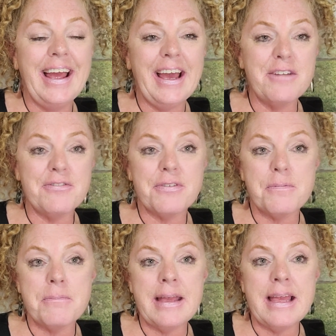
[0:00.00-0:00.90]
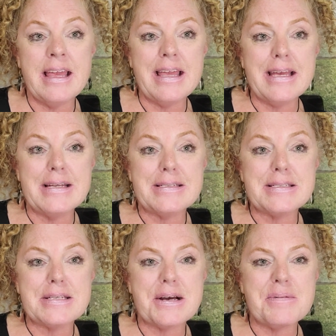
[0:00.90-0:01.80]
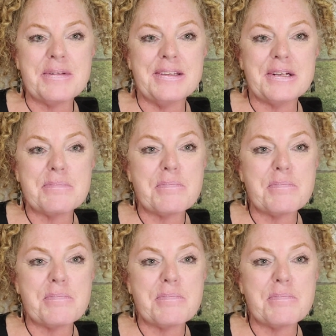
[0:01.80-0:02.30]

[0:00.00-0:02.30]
And for me, it's a little